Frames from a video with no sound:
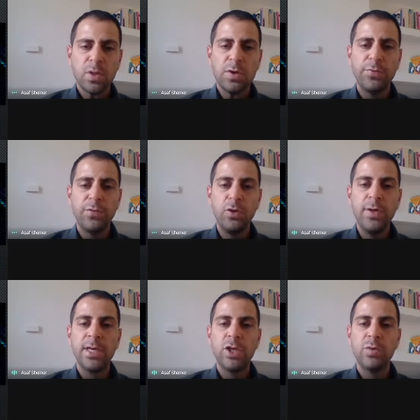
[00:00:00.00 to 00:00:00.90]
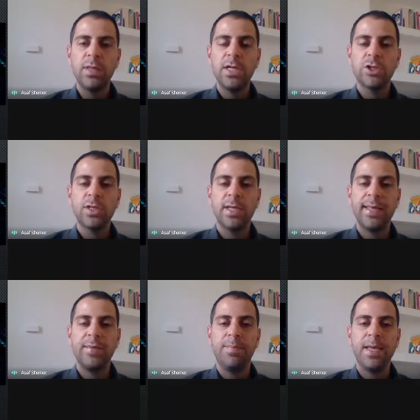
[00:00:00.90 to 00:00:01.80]
fluid accumulation,
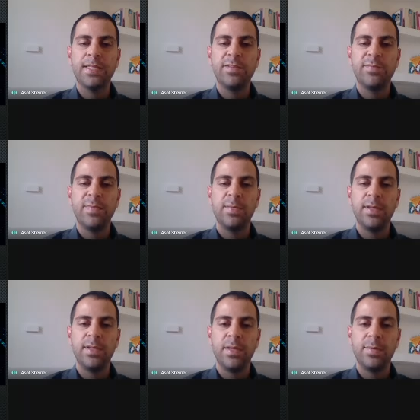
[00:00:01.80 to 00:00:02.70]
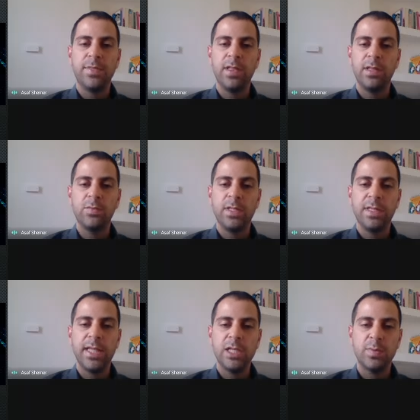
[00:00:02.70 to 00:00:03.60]
and a massive pigmented epithelium
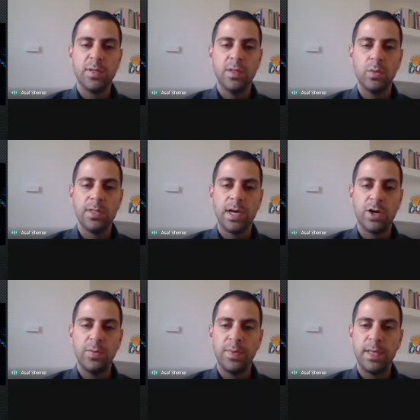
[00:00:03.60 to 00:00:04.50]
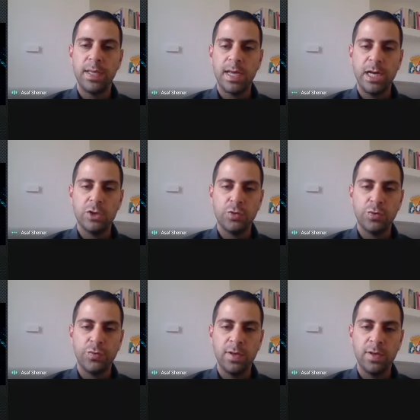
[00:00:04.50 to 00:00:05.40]
detachment with RPE
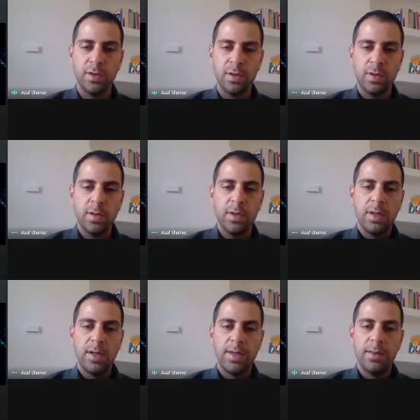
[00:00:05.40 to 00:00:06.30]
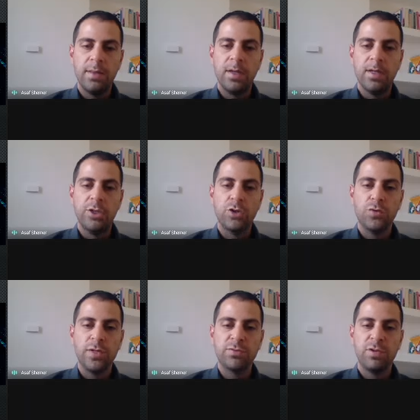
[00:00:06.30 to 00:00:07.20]
atrophy and
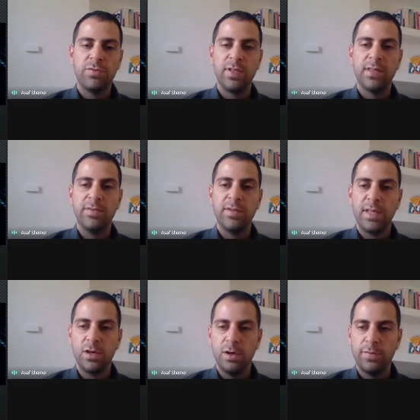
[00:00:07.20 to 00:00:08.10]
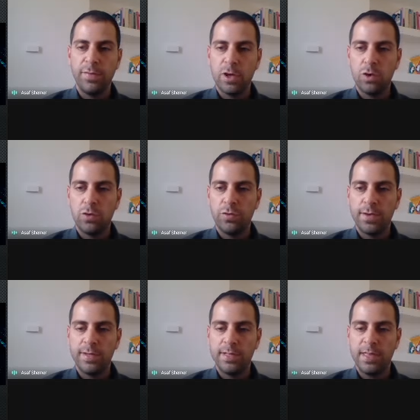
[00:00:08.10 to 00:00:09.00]
decreased reflectivity of the
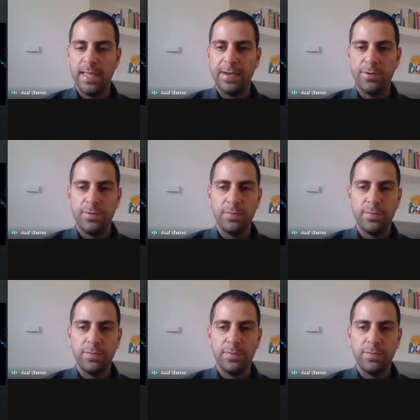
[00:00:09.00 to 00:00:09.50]
choroid layer.